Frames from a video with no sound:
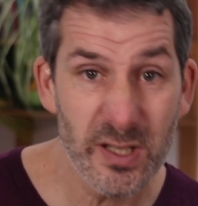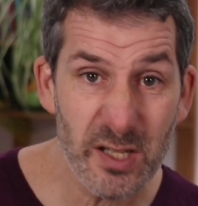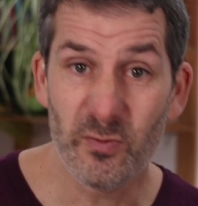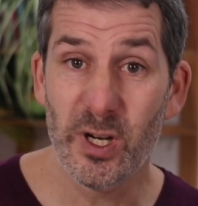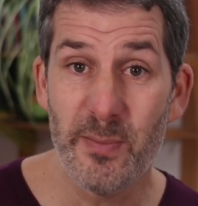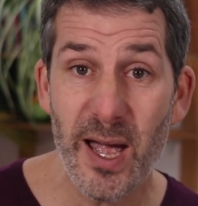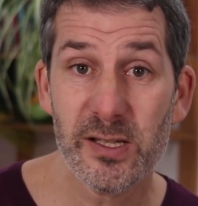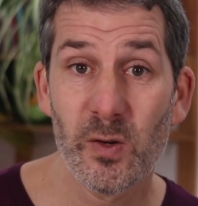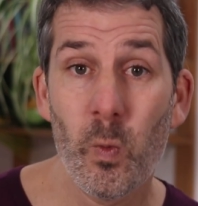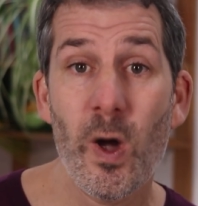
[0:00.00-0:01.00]
It doesn't really
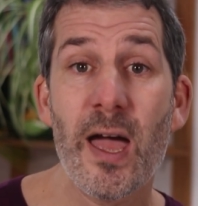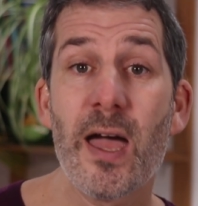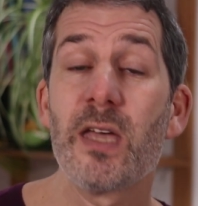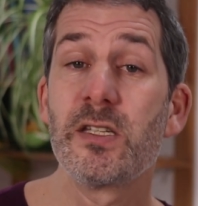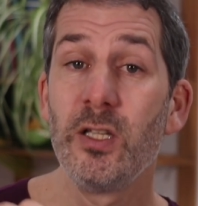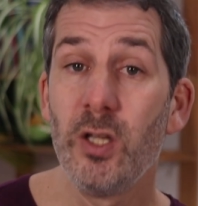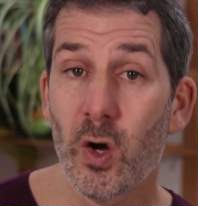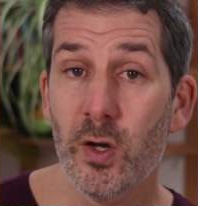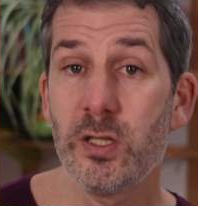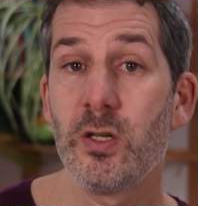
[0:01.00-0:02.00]
matter where, as
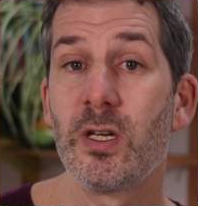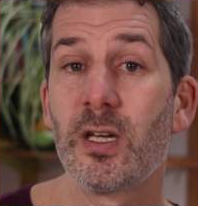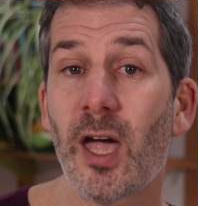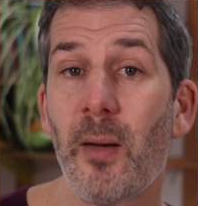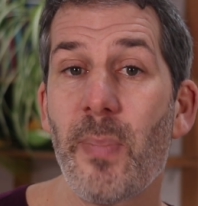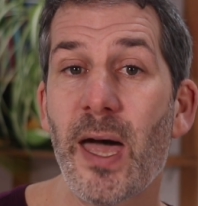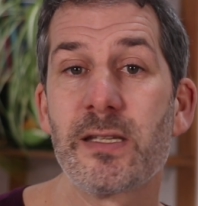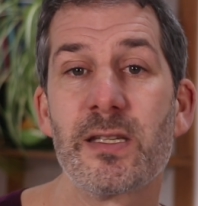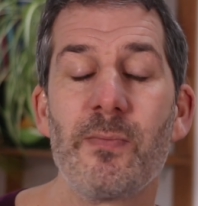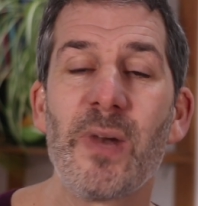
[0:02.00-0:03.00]
long as you can come
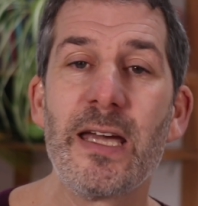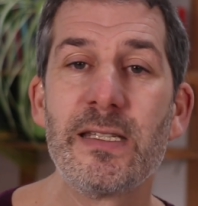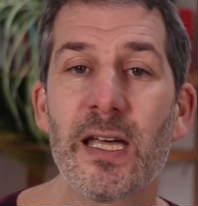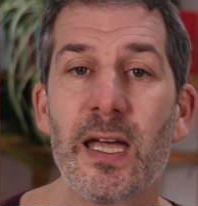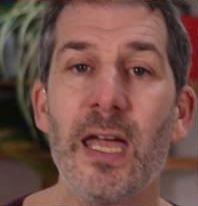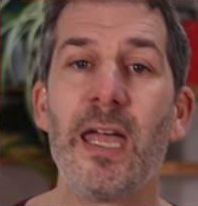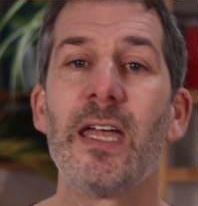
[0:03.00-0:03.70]
back to them later